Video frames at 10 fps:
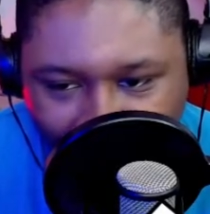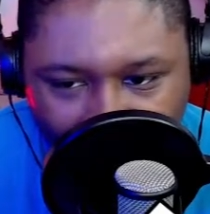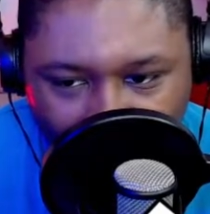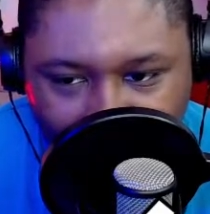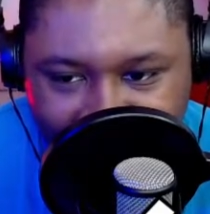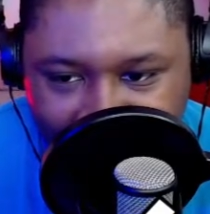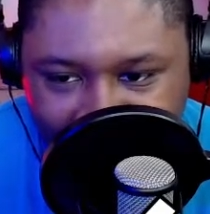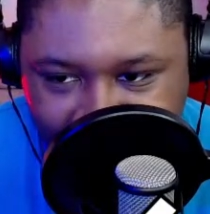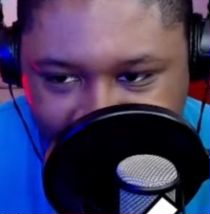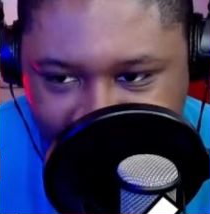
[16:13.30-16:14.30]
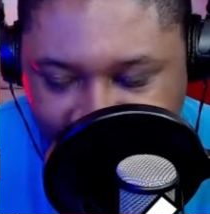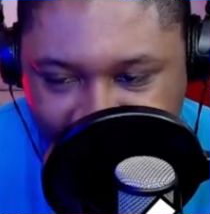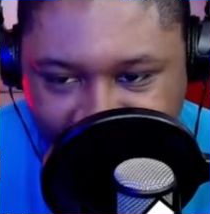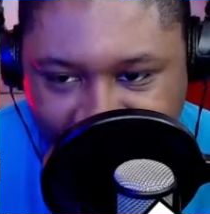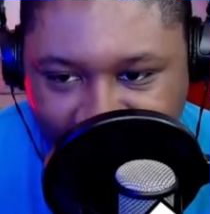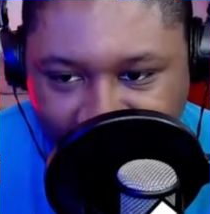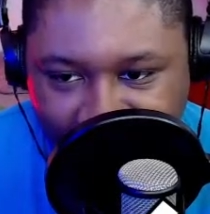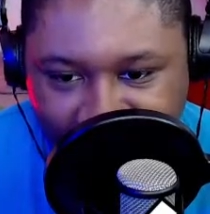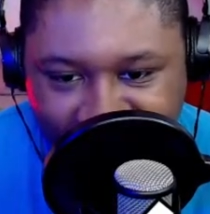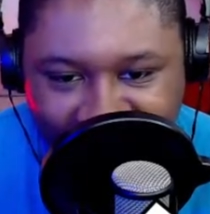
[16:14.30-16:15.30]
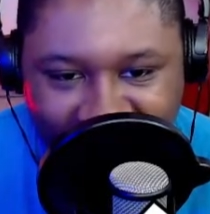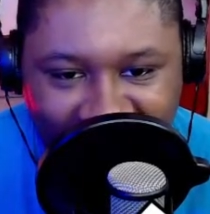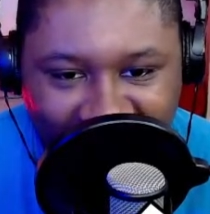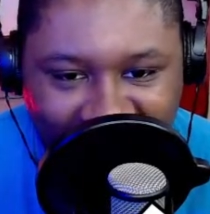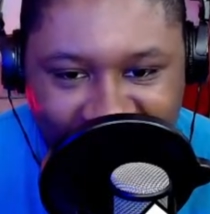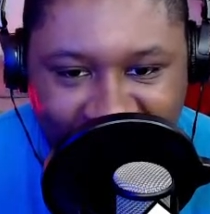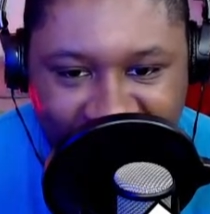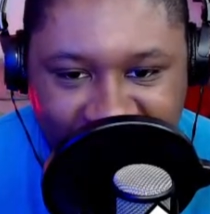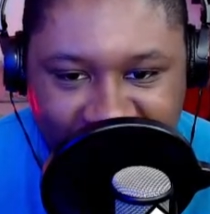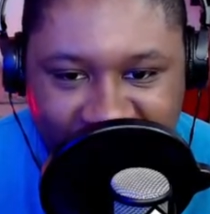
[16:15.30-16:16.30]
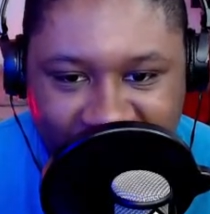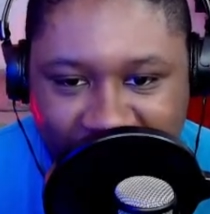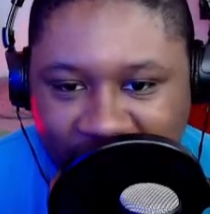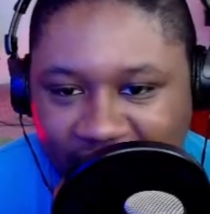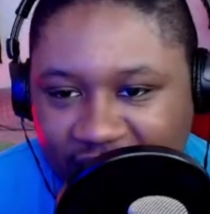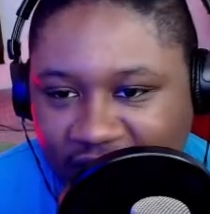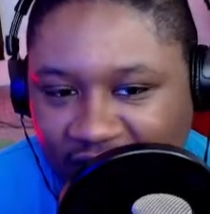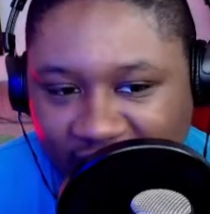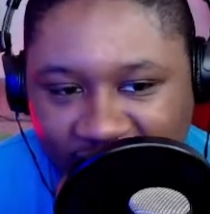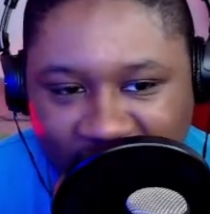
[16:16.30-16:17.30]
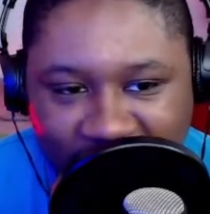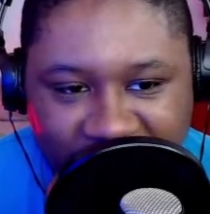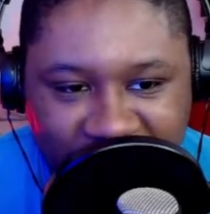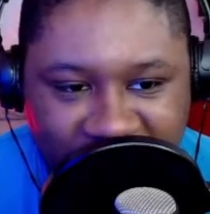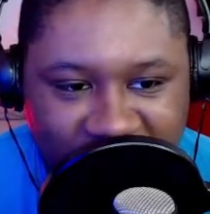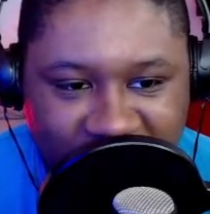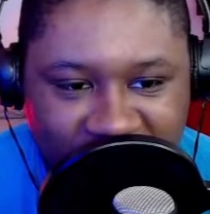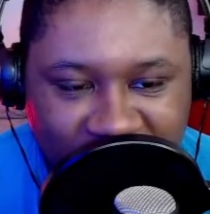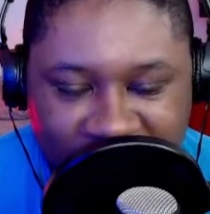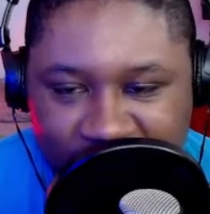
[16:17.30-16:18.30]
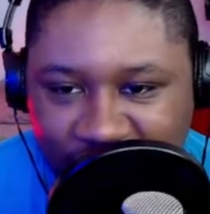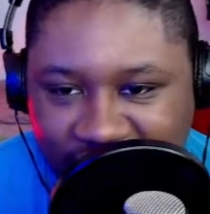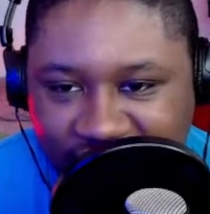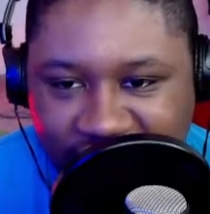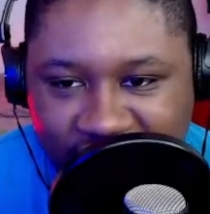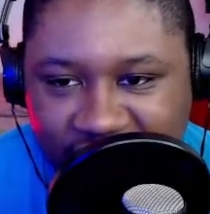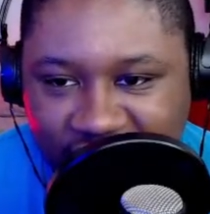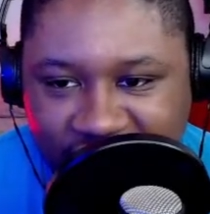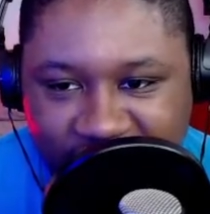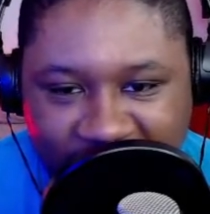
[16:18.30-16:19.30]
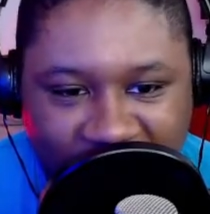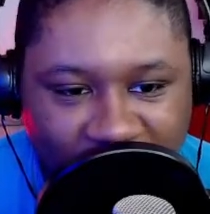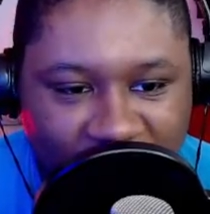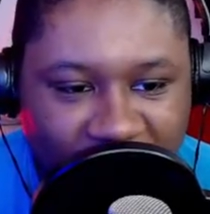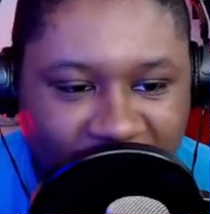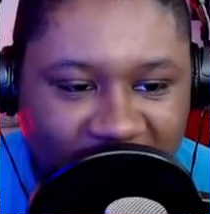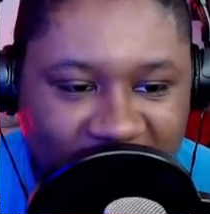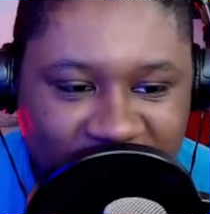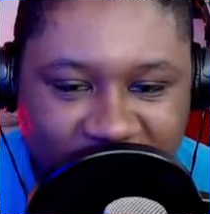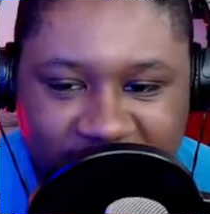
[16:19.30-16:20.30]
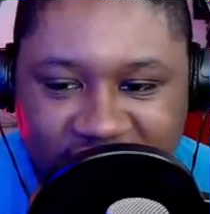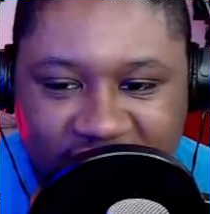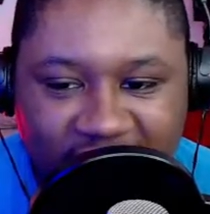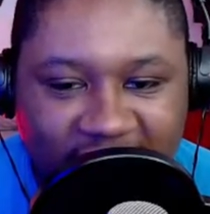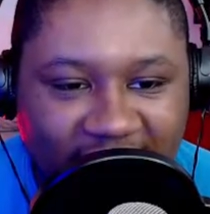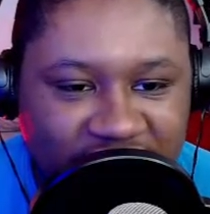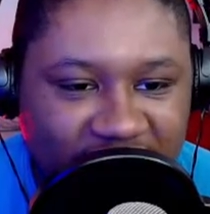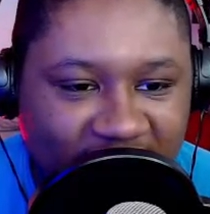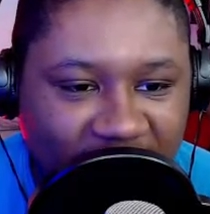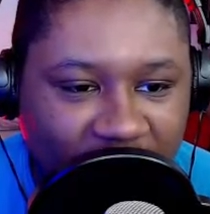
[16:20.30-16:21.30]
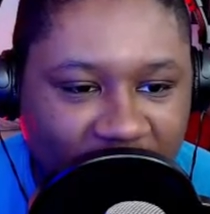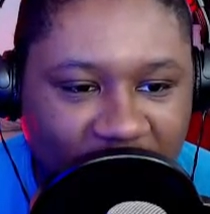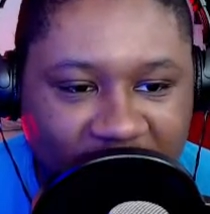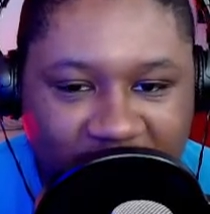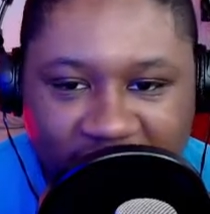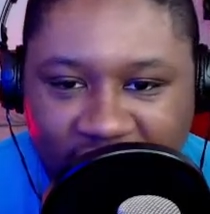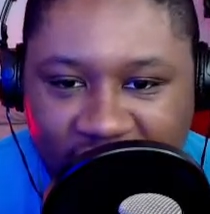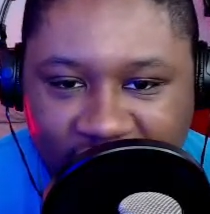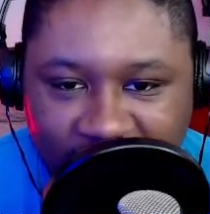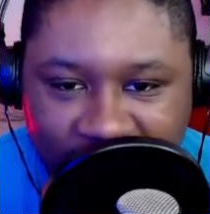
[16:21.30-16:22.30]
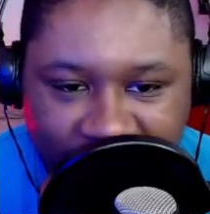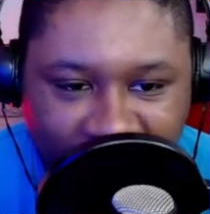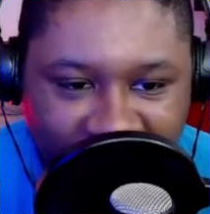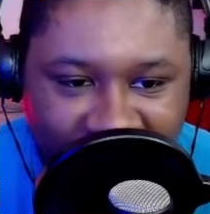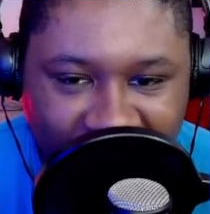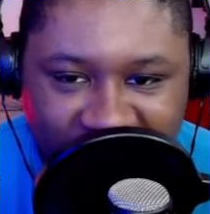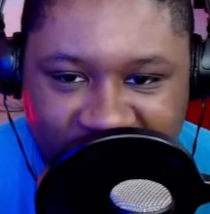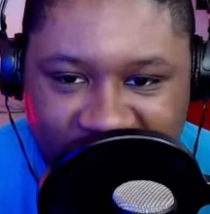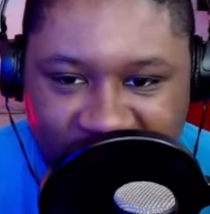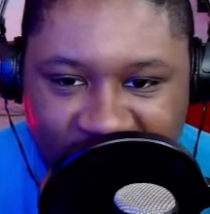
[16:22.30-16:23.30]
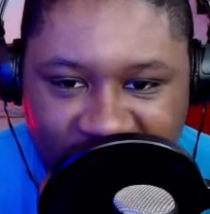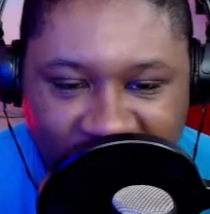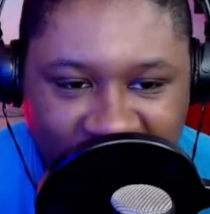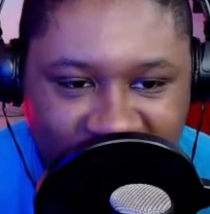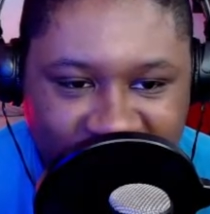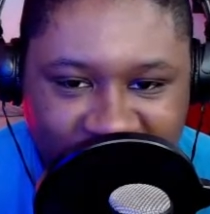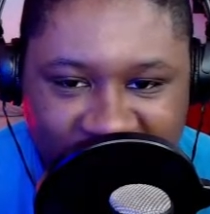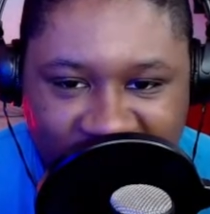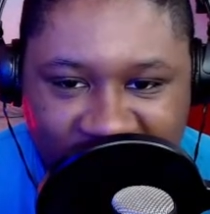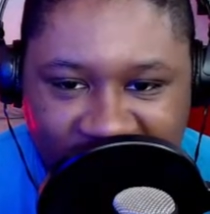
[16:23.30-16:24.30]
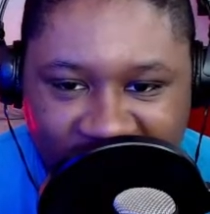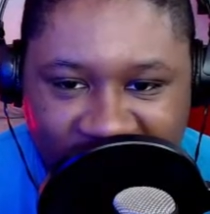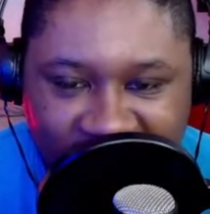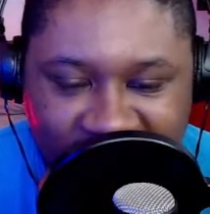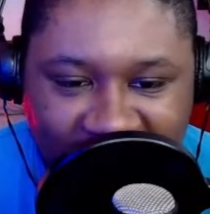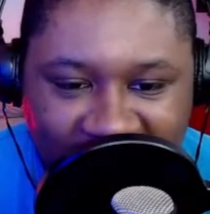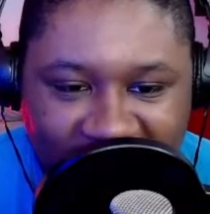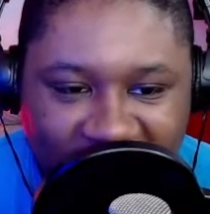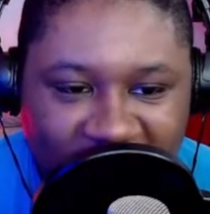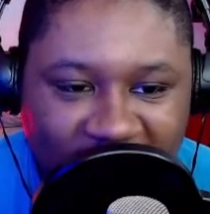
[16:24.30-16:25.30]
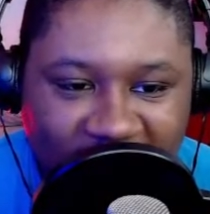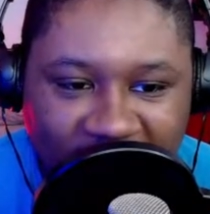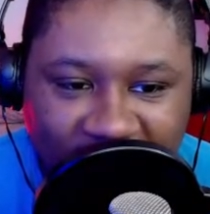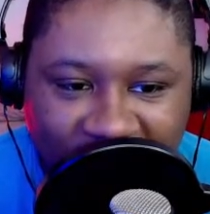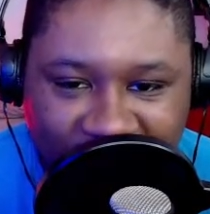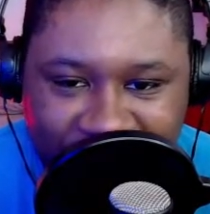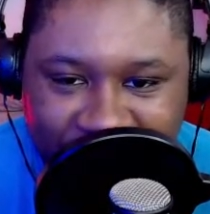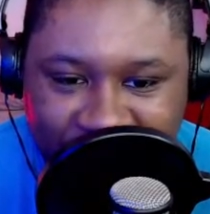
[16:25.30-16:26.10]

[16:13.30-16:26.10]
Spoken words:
only yields for certain runes that I like to actually keep. And she is on Swift just to make her a little bit faster because I actually have her on crit damage, speed, and attack. But